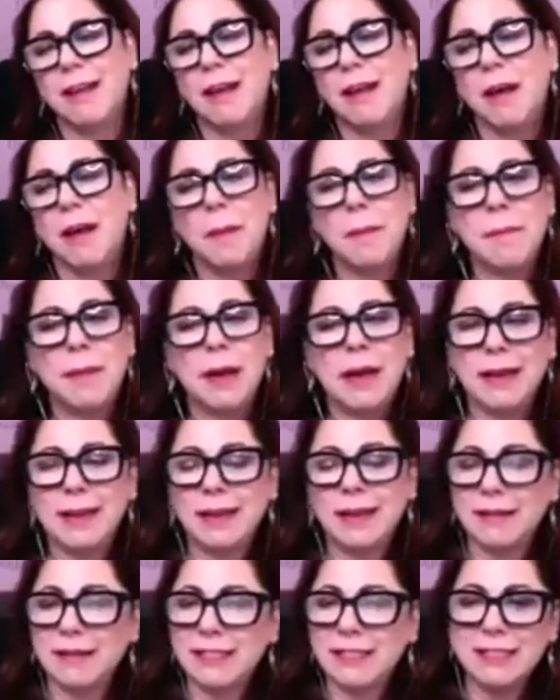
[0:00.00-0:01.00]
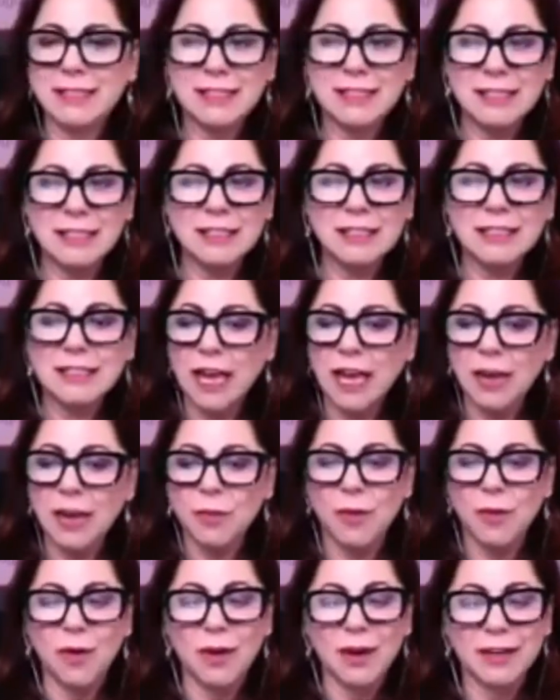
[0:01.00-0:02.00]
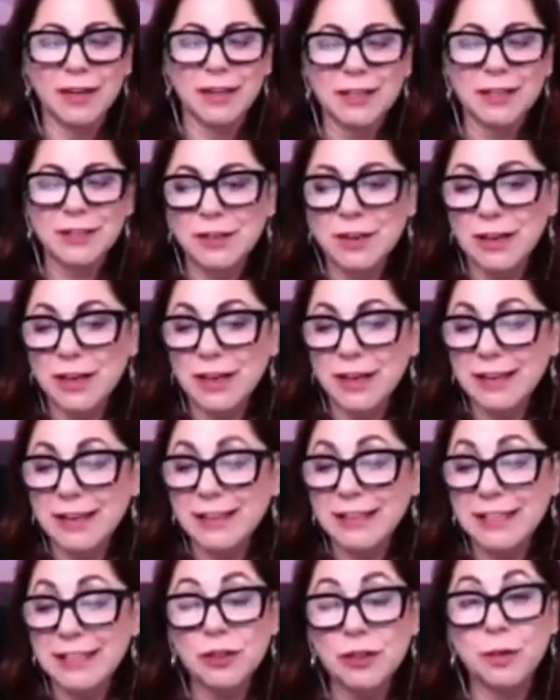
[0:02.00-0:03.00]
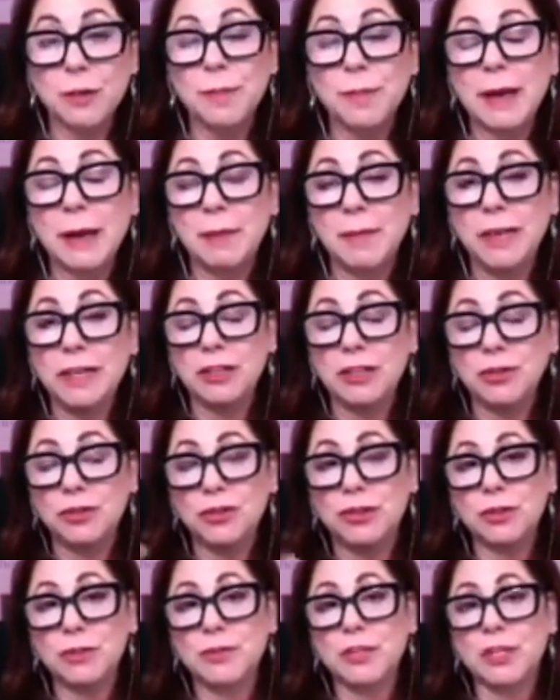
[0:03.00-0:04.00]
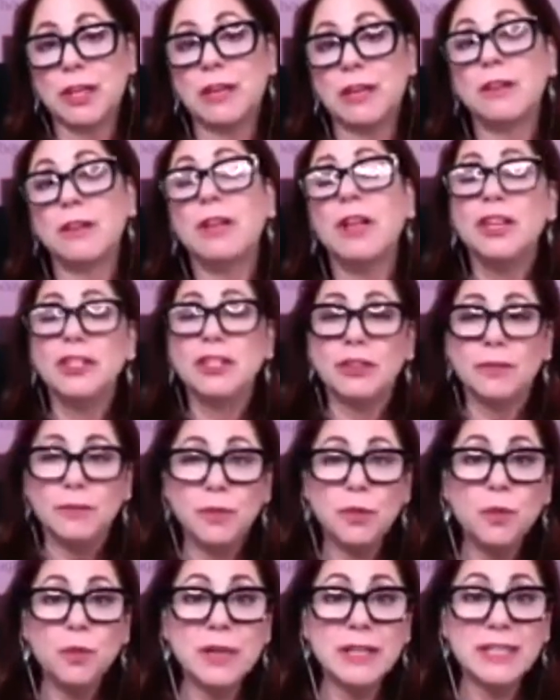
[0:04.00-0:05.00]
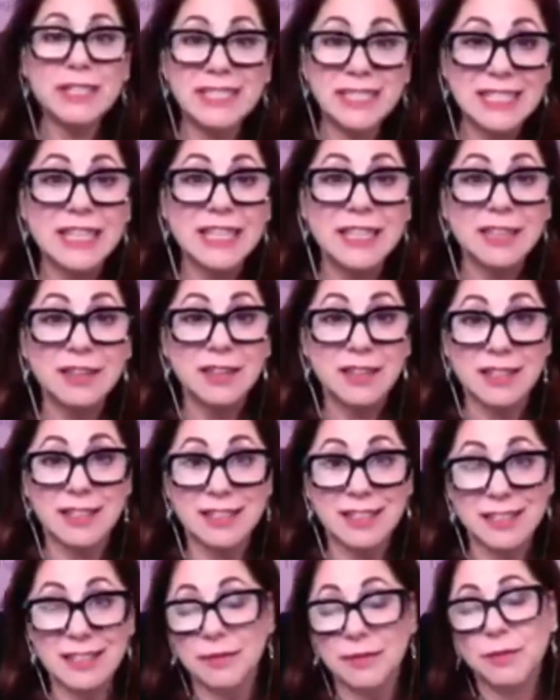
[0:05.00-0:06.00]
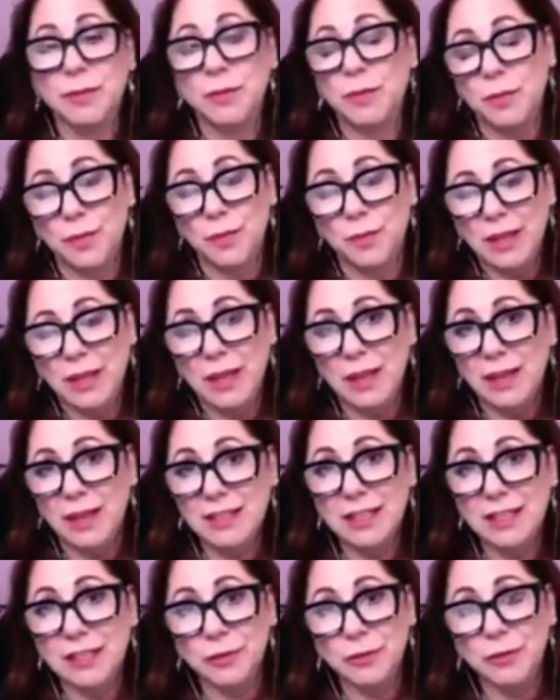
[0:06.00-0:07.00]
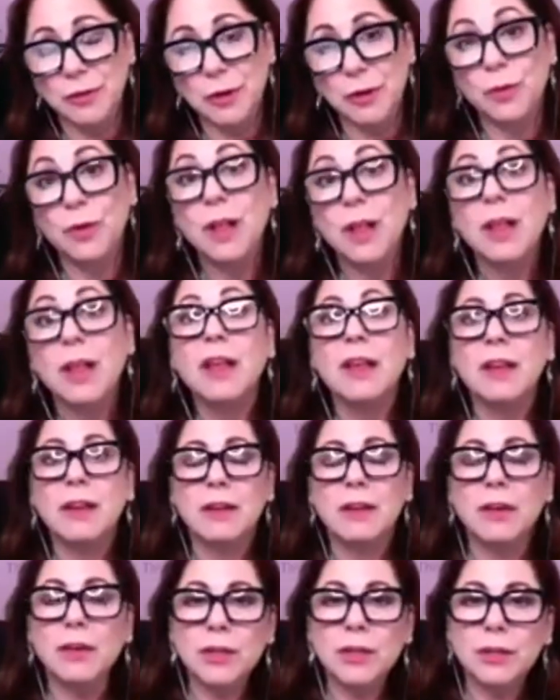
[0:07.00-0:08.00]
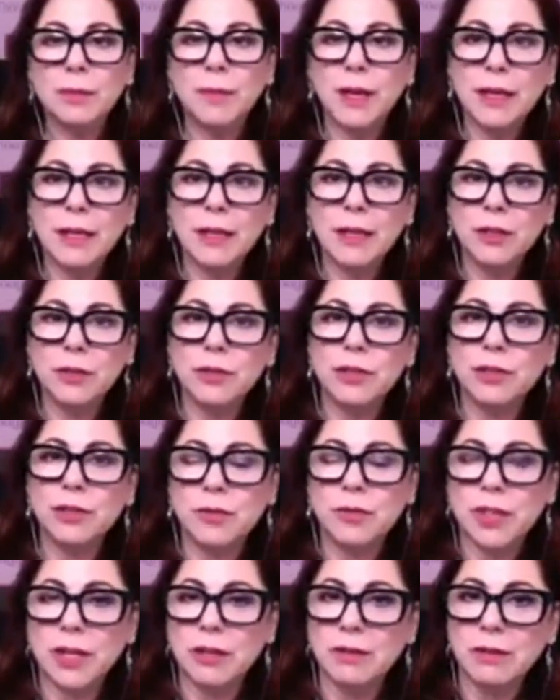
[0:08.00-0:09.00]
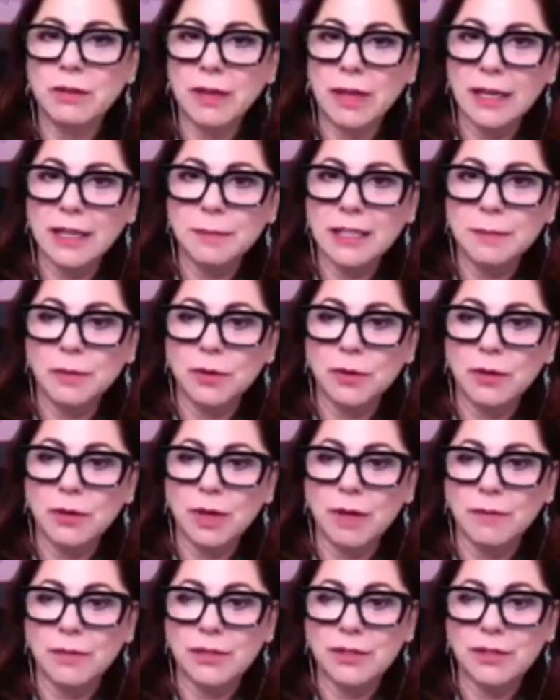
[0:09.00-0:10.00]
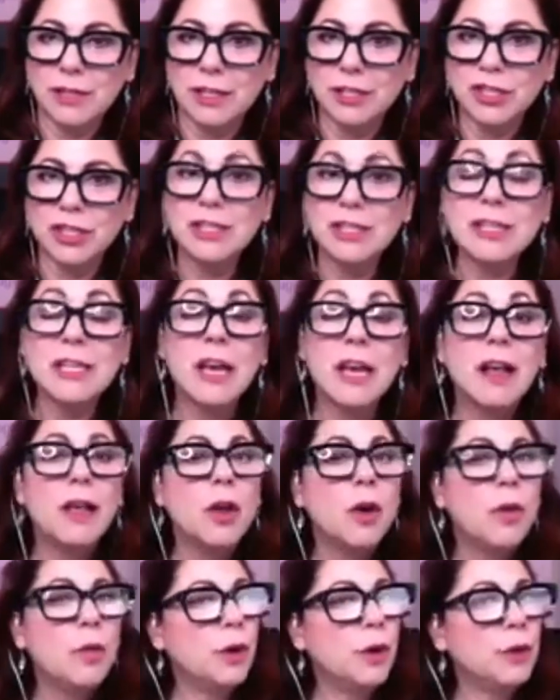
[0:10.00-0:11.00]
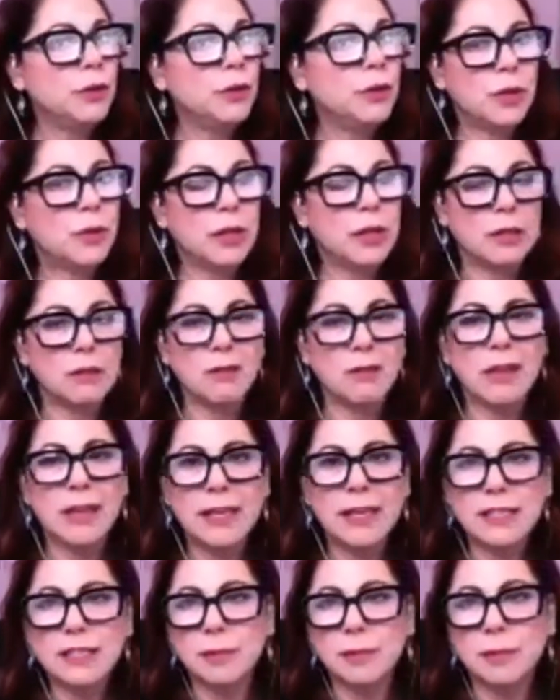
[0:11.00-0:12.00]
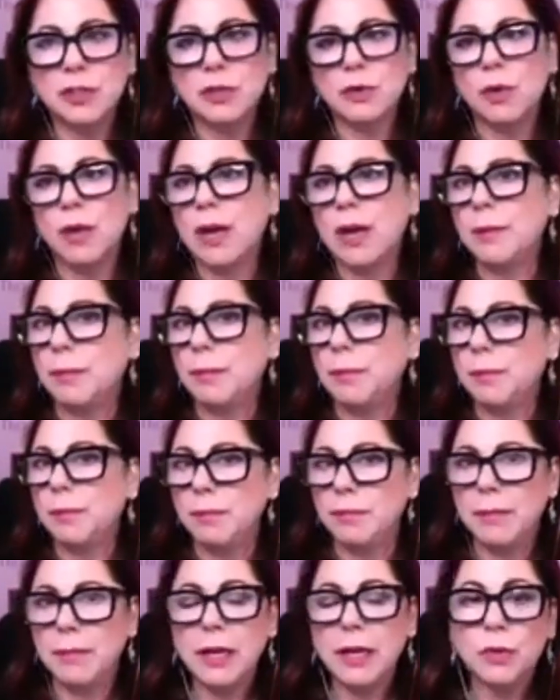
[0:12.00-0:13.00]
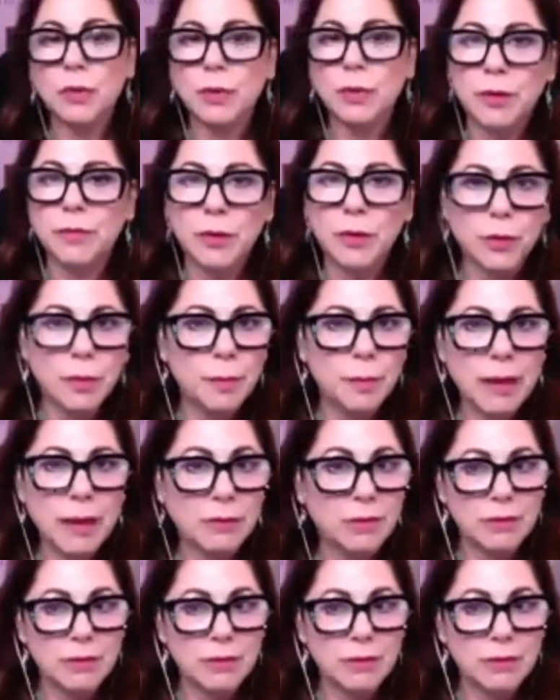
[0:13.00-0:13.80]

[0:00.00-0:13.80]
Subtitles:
my assistants. I want to tell you about my YouTube channel. So if you want to see this interview, go to my YouTube channel, Guided Spirit Conversations, where you can subscribe, and make a review about